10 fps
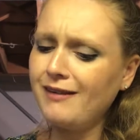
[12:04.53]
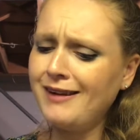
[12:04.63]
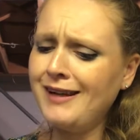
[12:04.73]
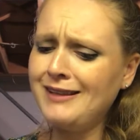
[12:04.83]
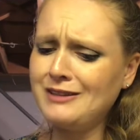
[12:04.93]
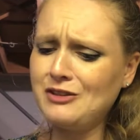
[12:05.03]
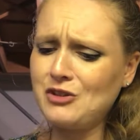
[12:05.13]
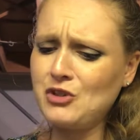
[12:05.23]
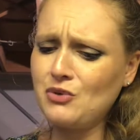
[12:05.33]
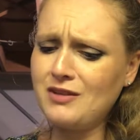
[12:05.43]
I hate to
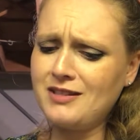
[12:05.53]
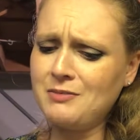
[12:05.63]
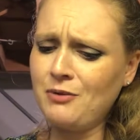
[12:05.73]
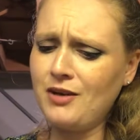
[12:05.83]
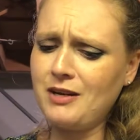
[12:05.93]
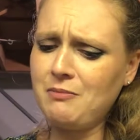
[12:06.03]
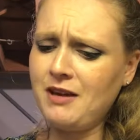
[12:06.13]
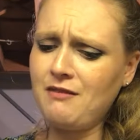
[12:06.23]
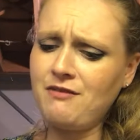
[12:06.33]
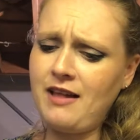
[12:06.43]
destroy this pretty
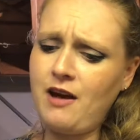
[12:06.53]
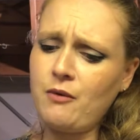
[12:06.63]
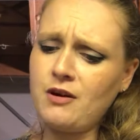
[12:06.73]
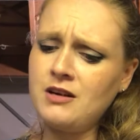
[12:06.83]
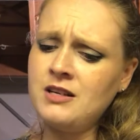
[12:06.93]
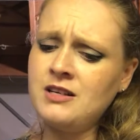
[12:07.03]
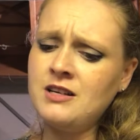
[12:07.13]
pink flower.